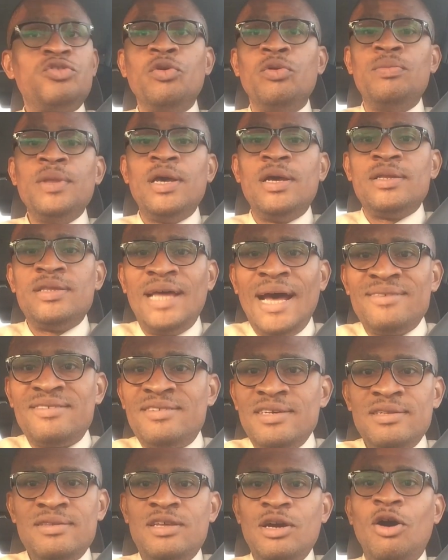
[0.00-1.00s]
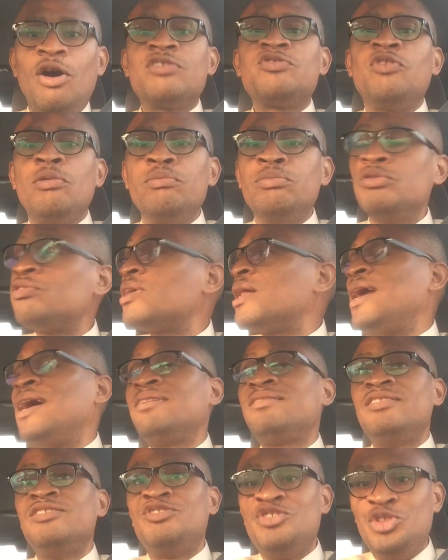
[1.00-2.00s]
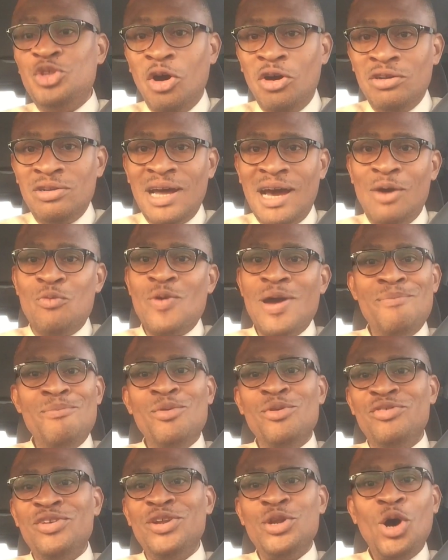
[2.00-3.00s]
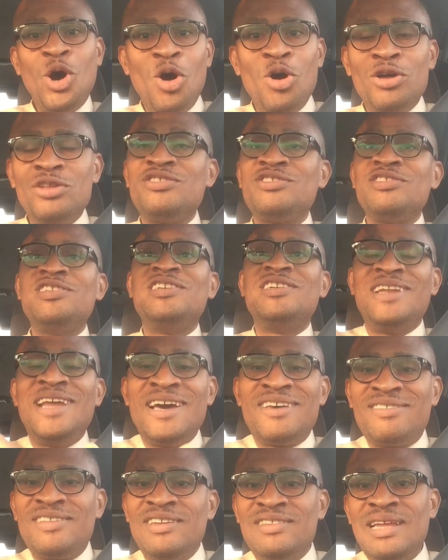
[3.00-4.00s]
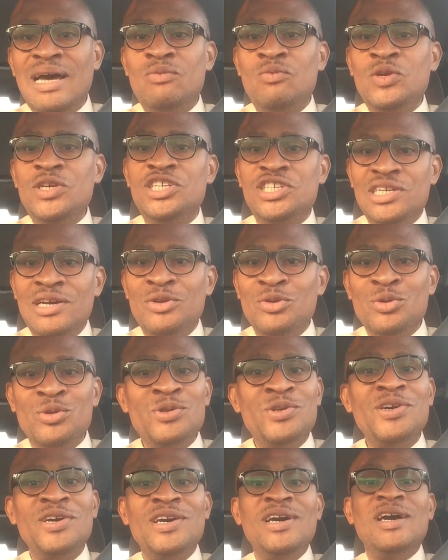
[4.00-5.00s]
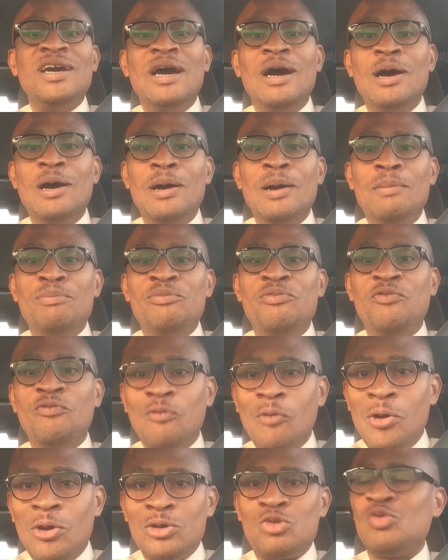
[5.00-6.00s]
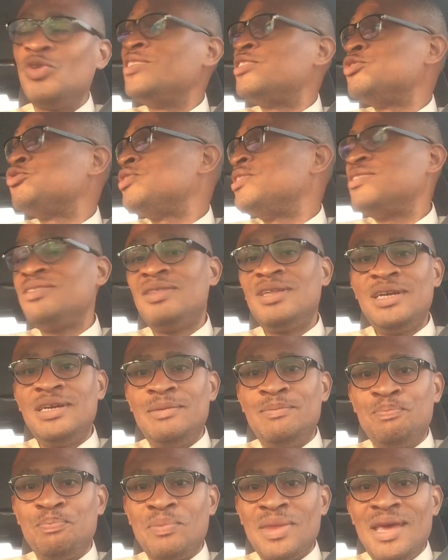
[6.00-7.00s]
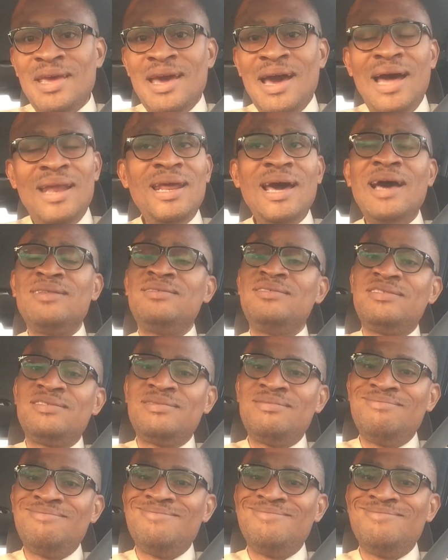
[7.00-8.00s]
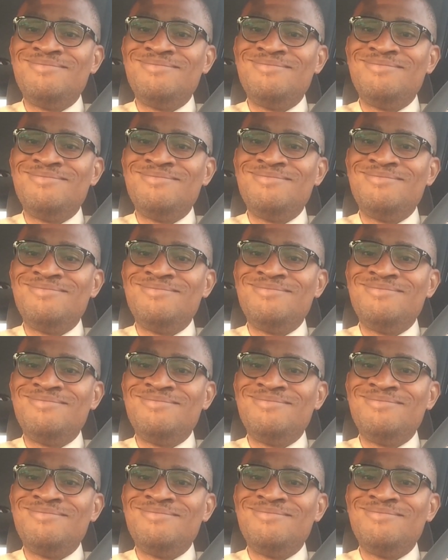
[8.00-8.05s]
So that's it. The Oxford boots class is done, and we're moving on to the next thing that we scheduled for 2023, and that's